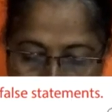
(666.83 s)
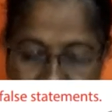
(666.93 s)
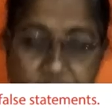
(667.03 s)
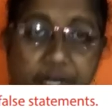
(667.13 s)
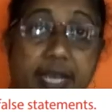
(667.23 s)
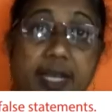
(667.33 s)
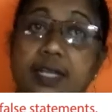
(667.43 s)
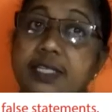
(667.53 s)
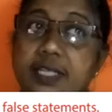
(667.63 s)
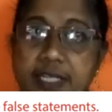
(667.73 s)
day to
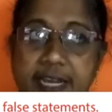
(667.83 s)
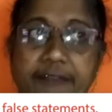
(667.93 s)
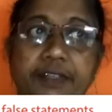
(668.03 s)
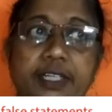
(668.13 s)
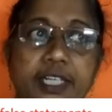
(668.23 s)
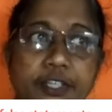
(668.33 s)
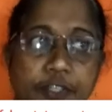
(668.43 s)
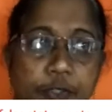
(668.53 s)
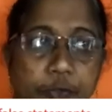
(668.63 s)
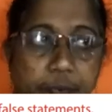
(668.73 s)
day is
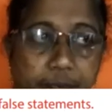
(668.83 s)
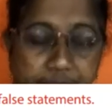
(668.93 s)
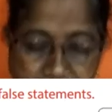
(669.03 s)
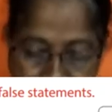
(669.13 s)
definitely true.